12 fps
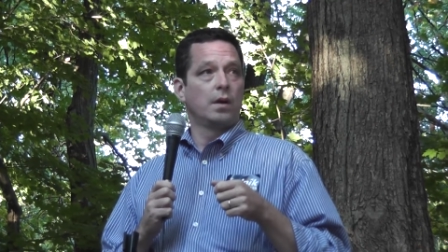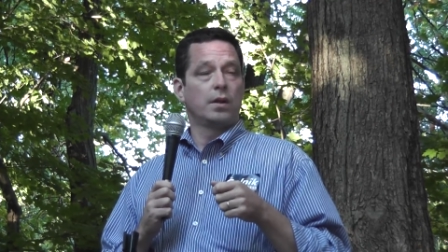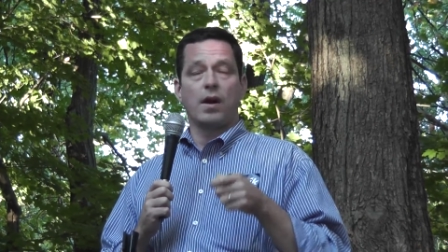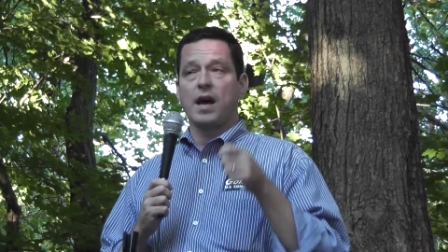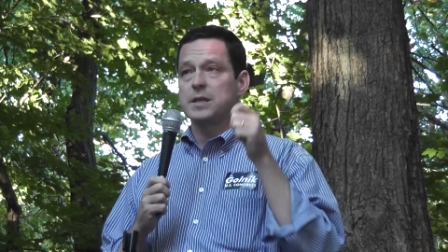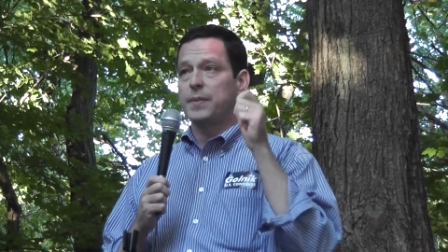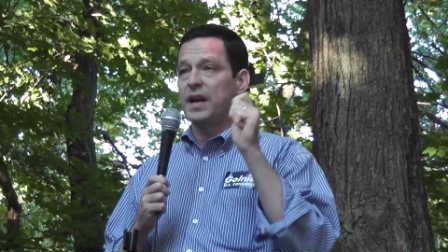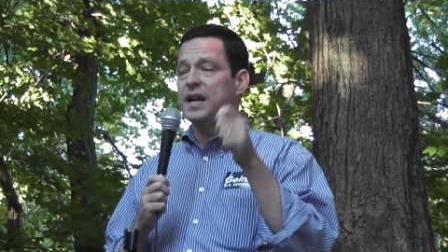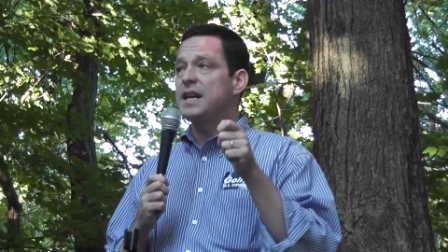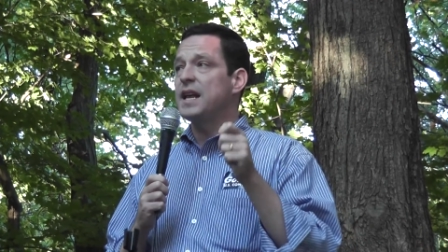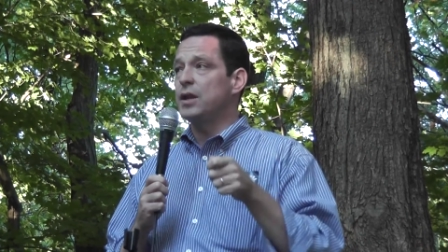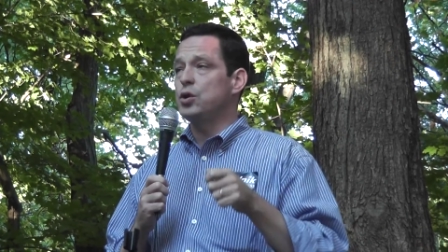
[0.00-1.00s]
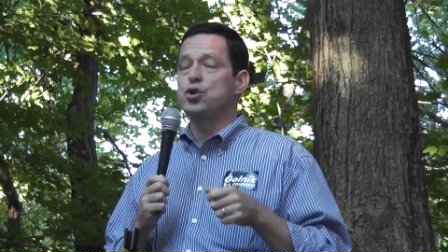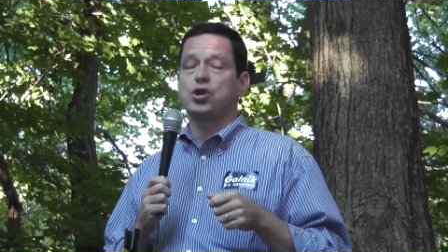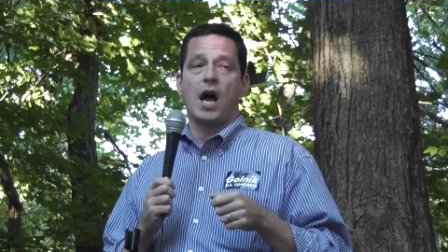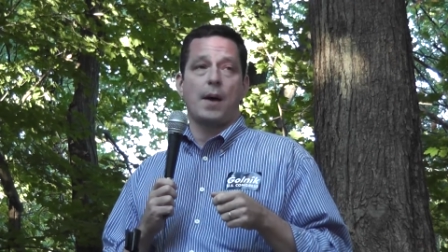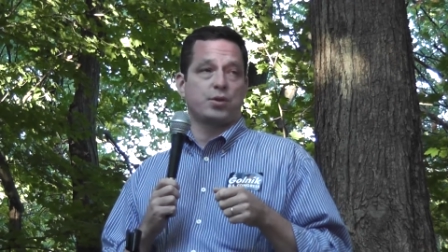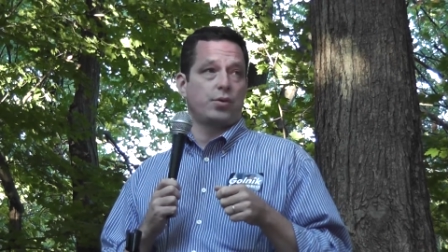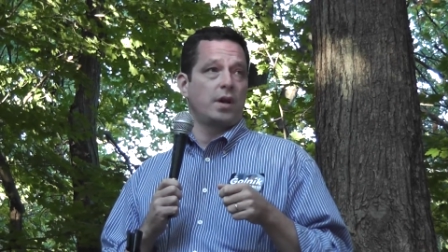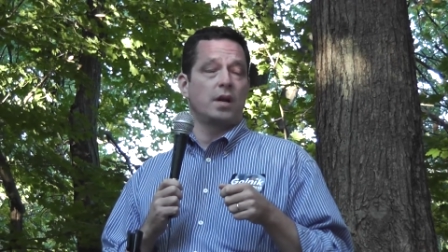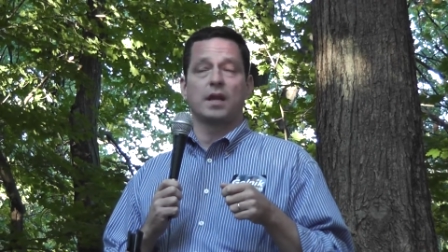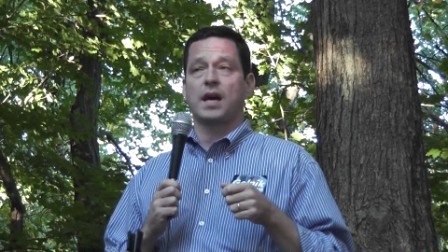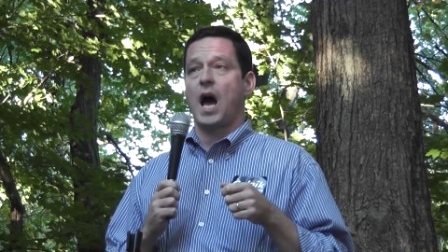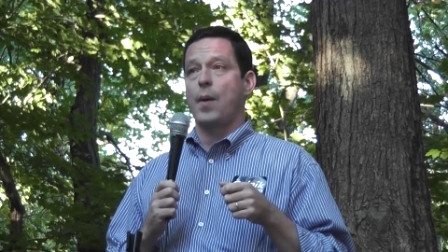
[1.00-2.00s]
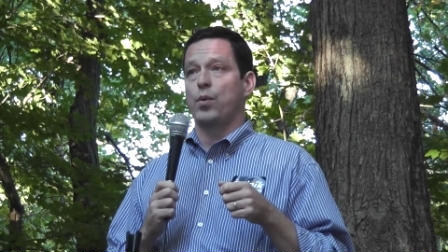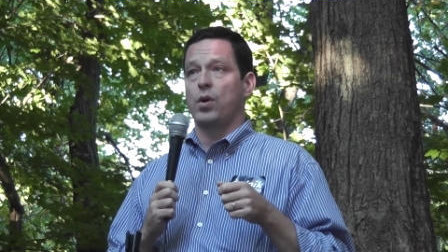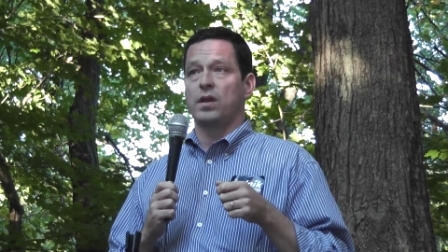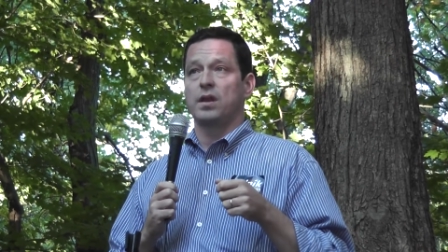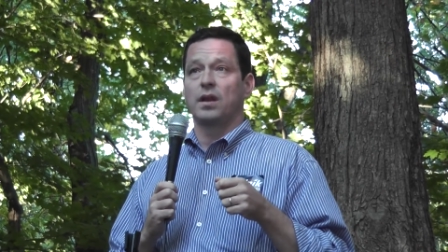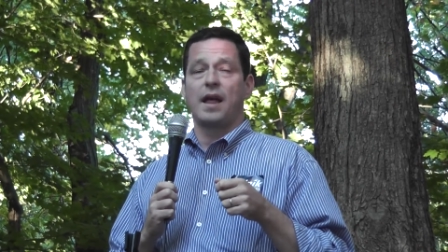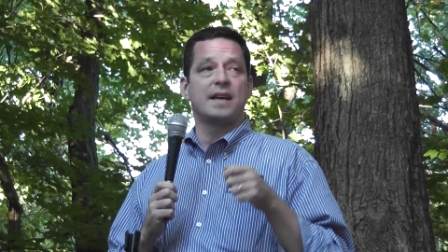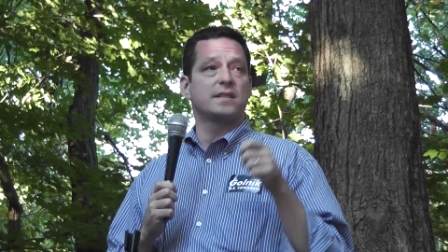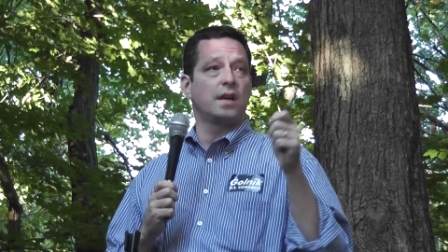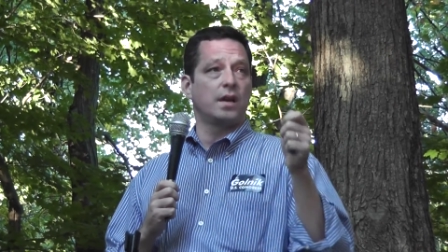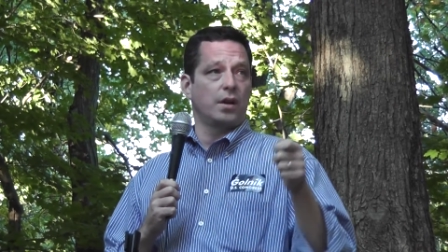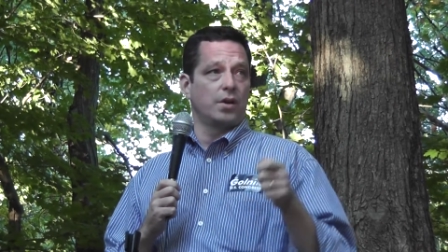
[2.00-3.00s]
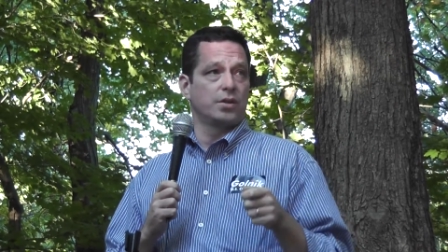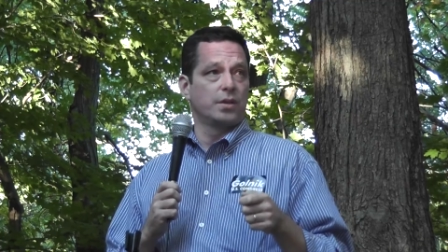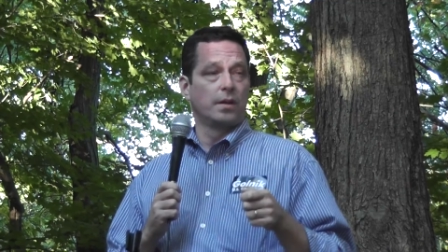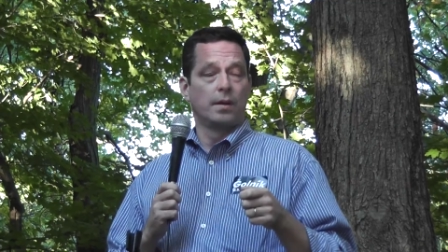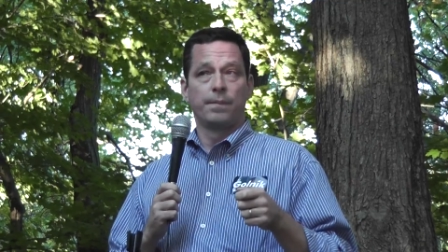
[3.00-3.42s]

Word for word: There hasn't been any net new jobs created in the Commonwealth in the last ten years.